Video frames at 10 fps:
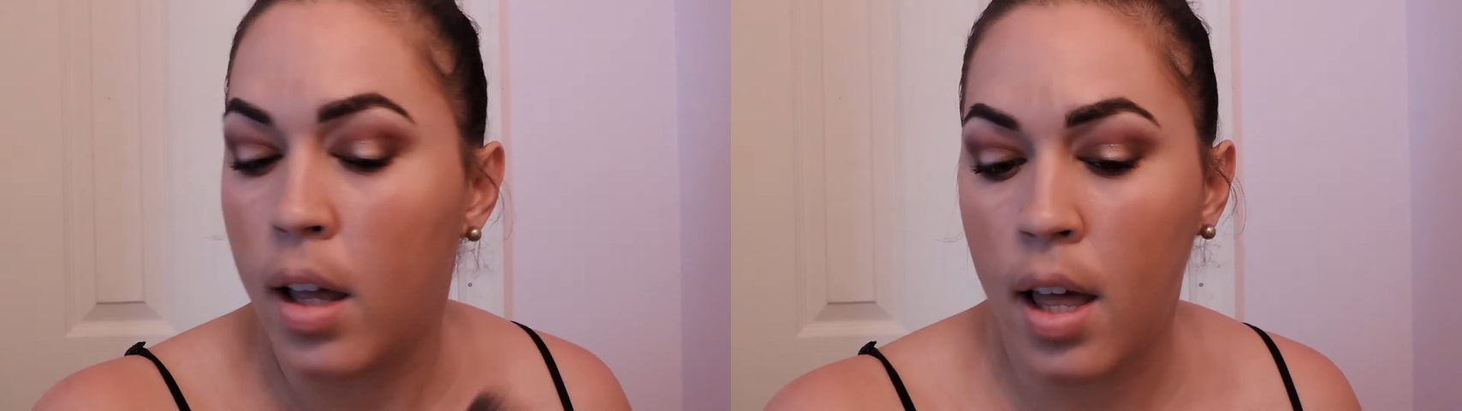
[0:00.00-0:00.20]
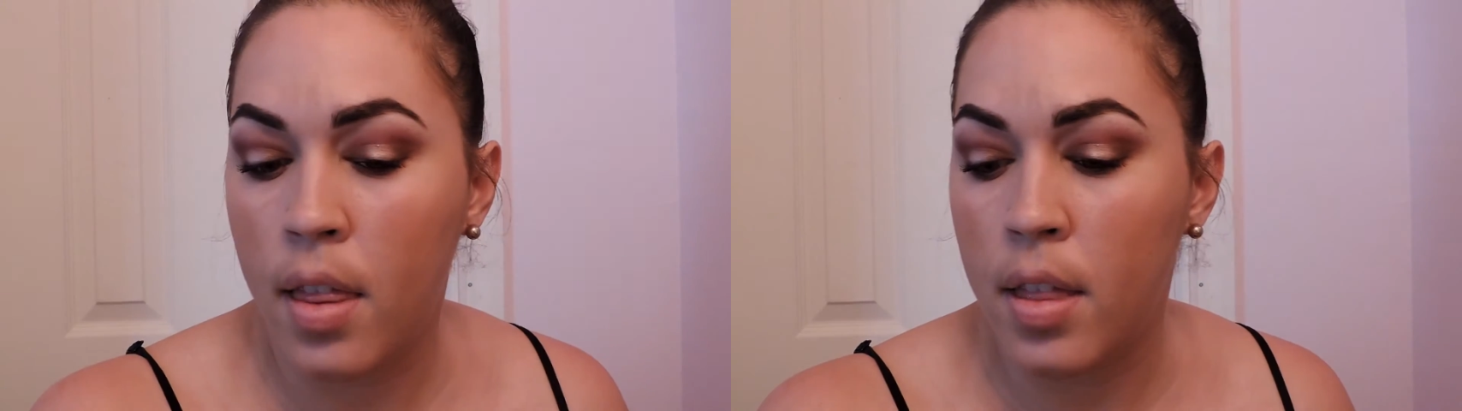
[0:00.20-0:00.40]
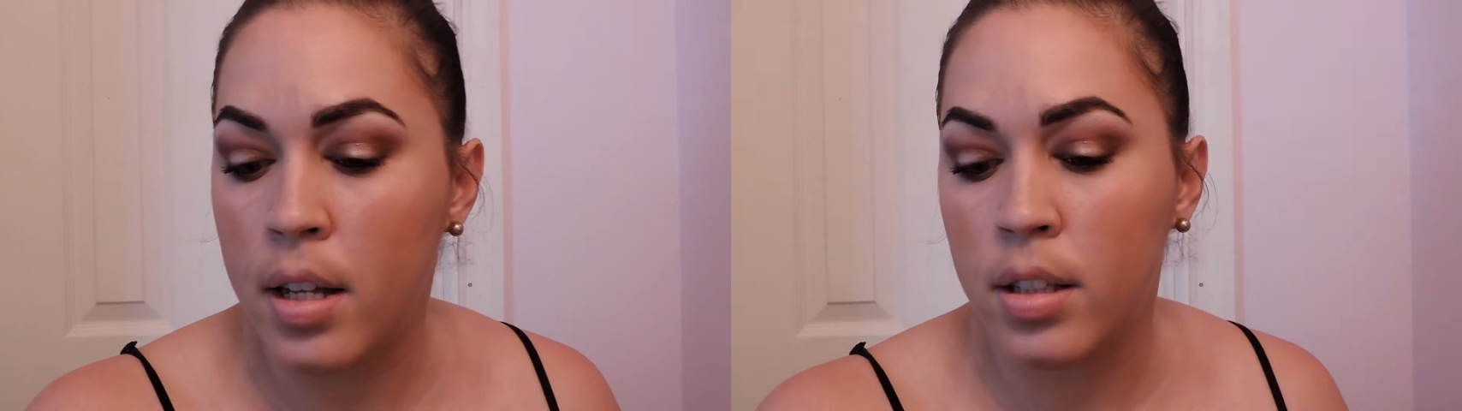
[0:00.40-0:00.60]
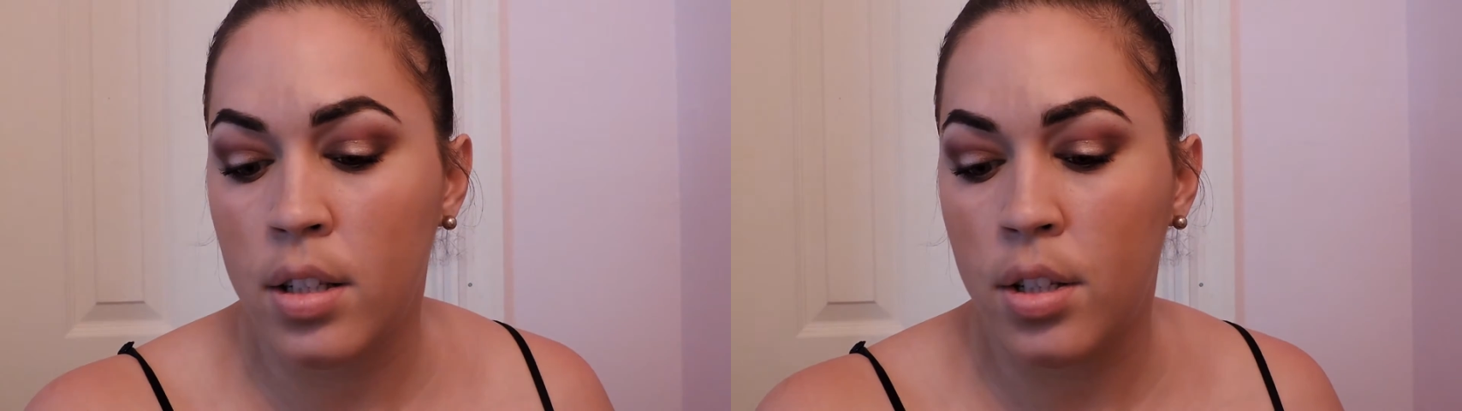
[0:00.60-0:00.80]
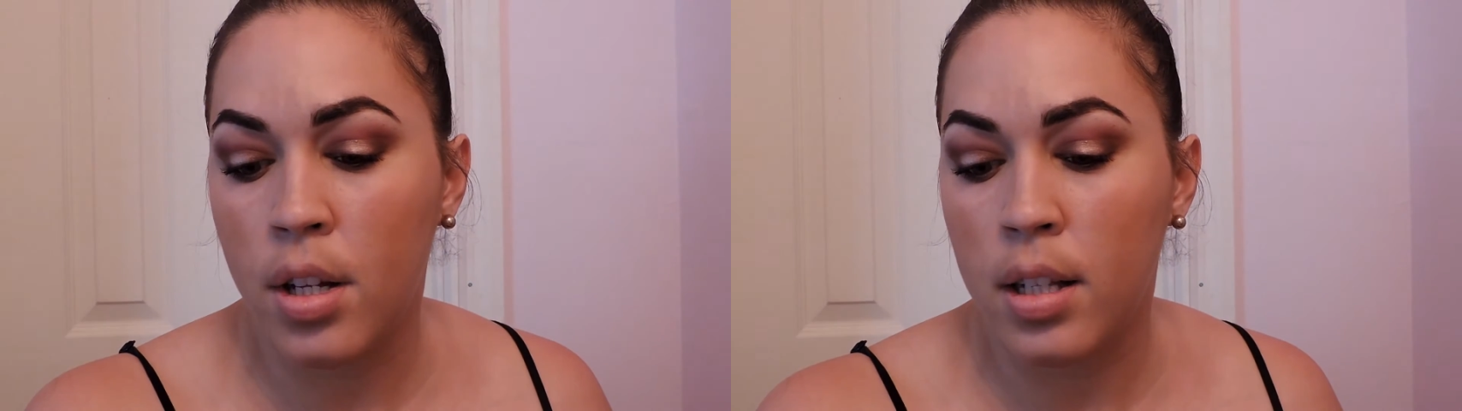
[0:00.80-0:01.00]
And this
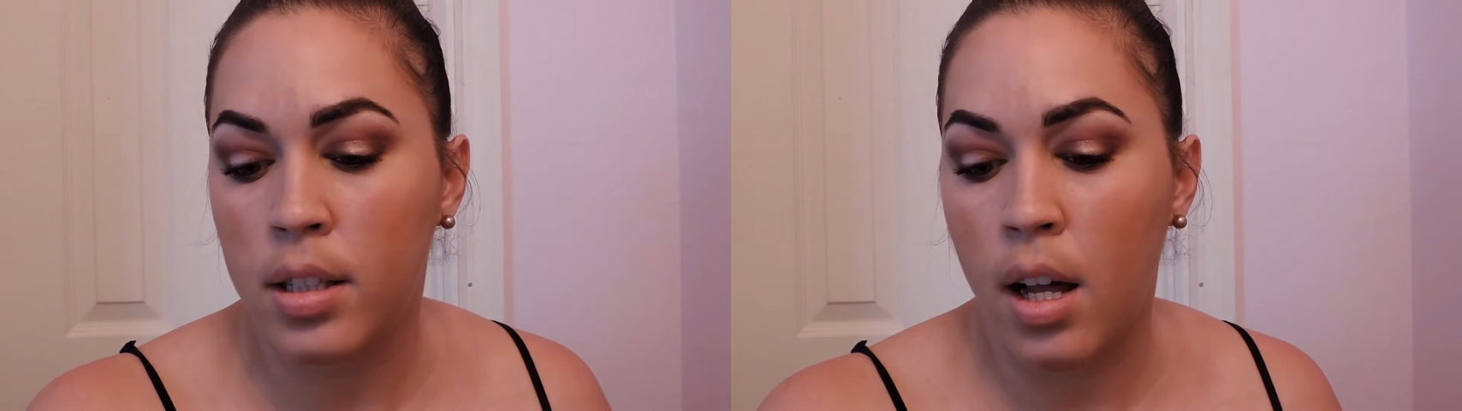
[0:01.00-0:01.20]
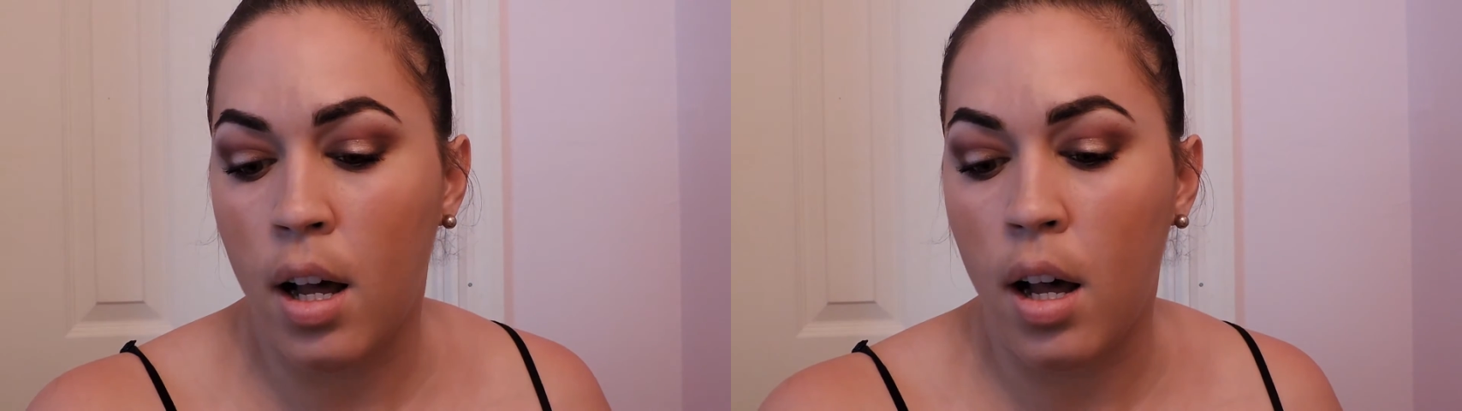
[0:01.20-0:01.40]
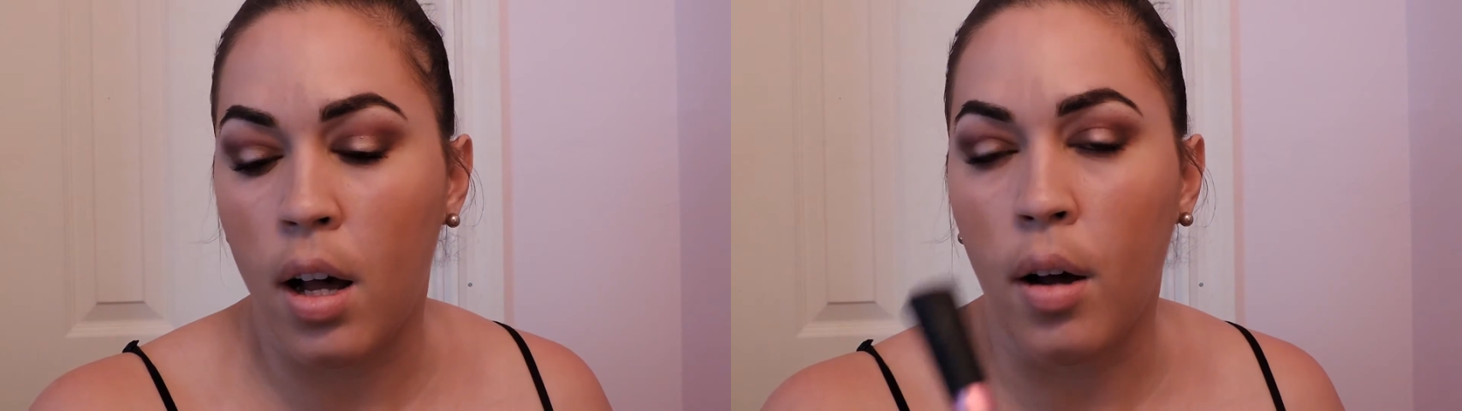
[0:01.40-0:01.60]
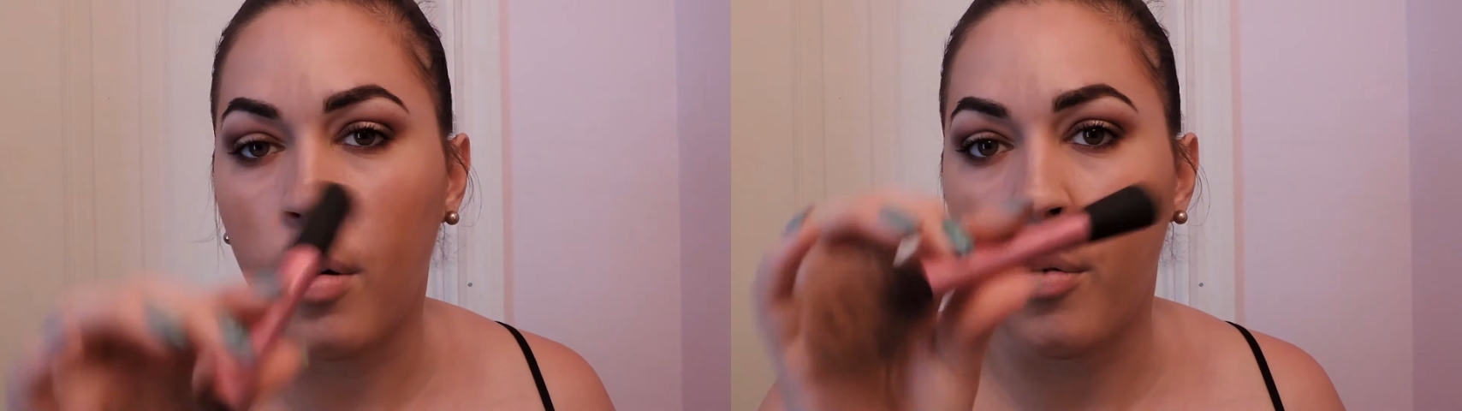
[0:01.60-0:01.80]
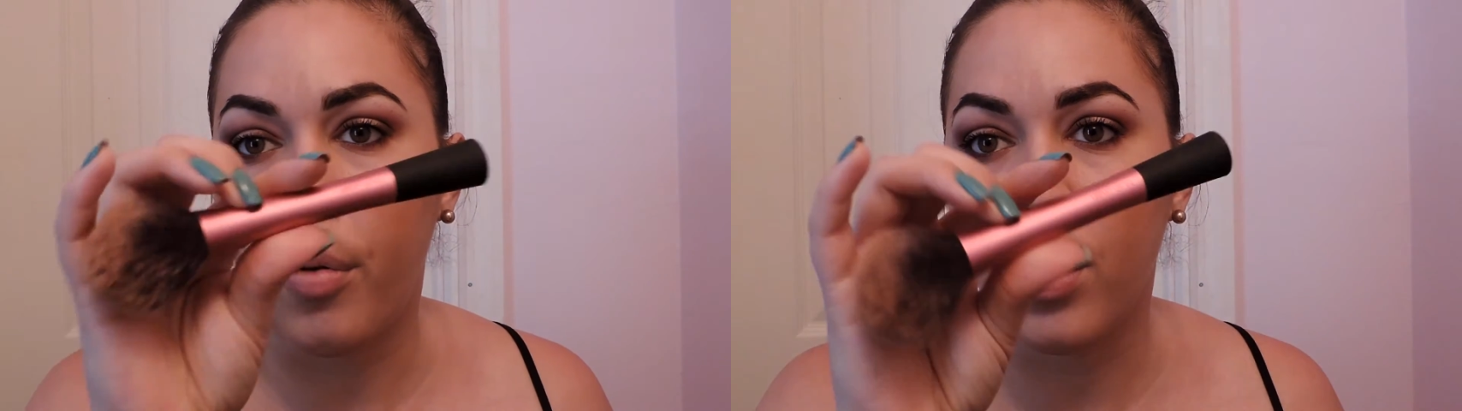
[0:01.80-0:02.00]
is just
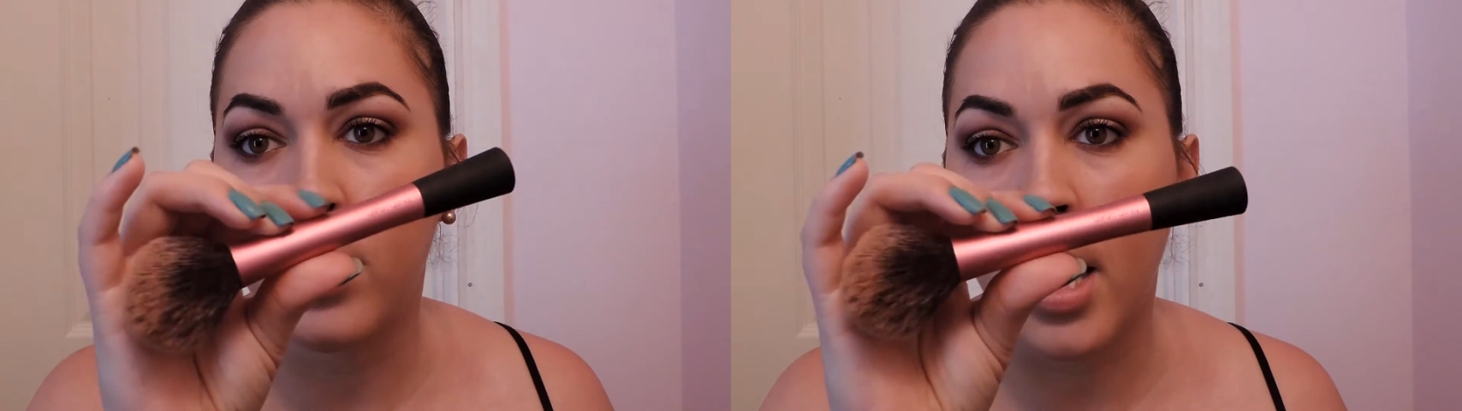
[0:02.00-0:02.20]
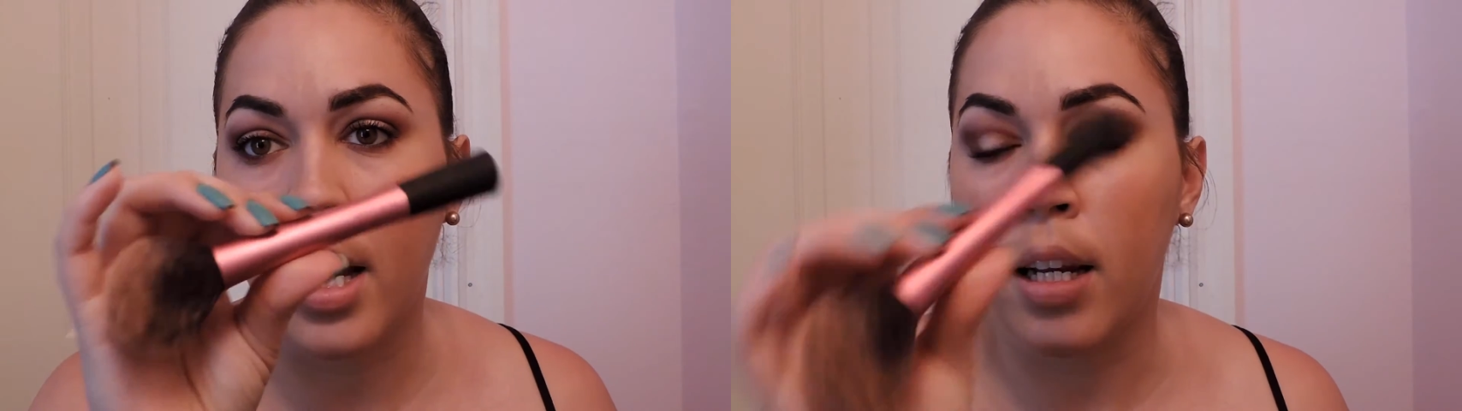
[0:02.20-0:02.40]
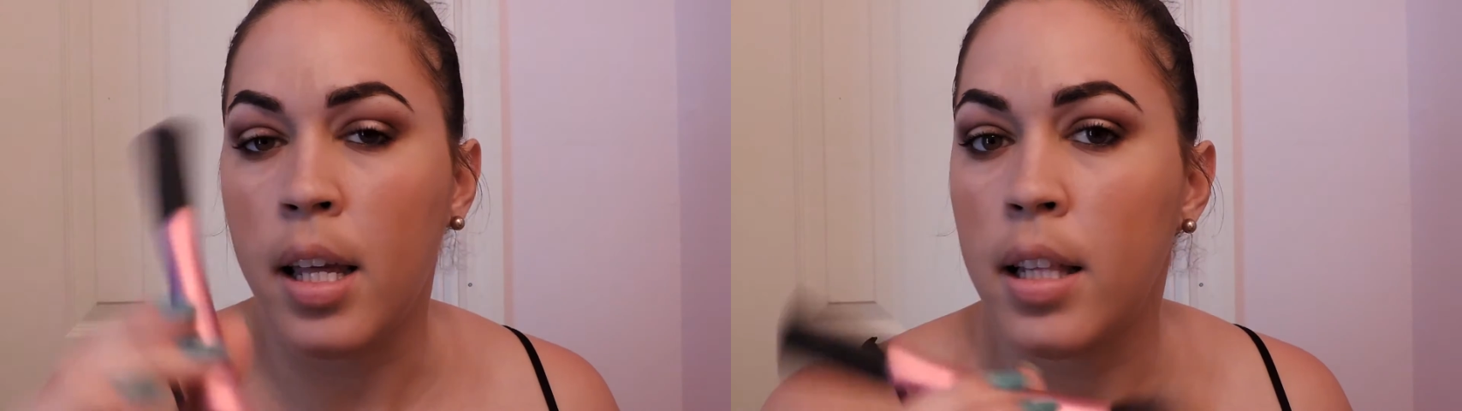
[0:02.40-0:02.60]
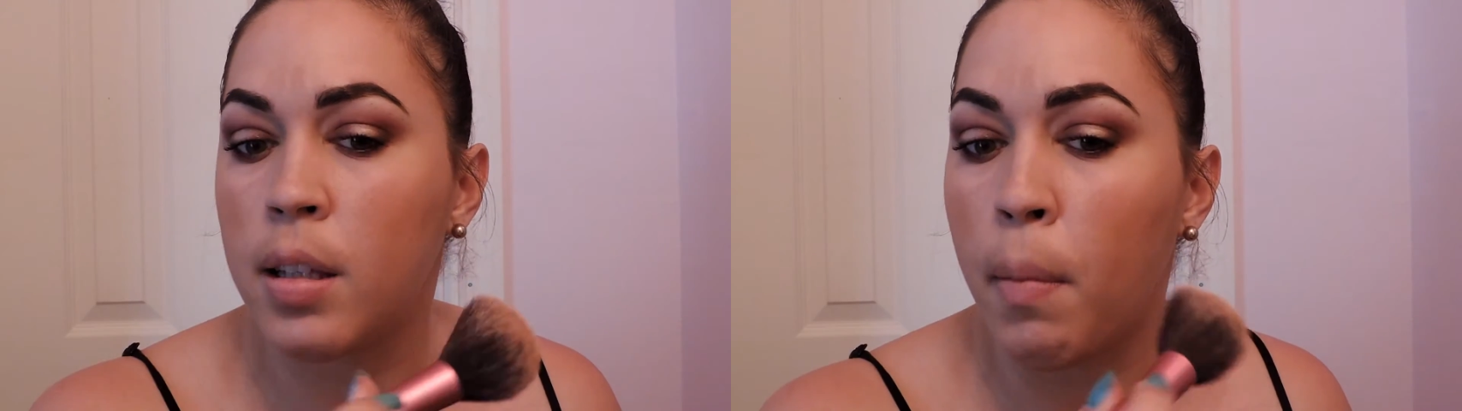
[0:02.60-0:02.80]
a Real Techniques